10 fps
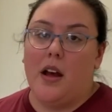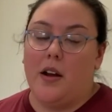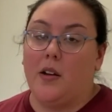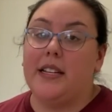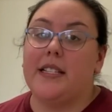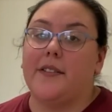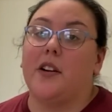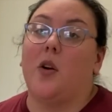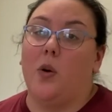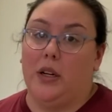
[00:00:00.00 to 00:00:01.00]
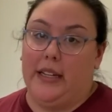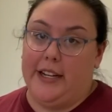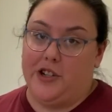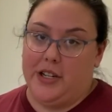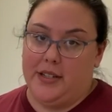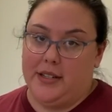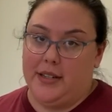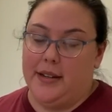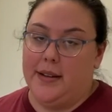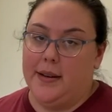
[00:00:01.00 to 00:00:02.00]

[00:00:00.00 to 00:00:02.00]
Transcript: and all these different correlations.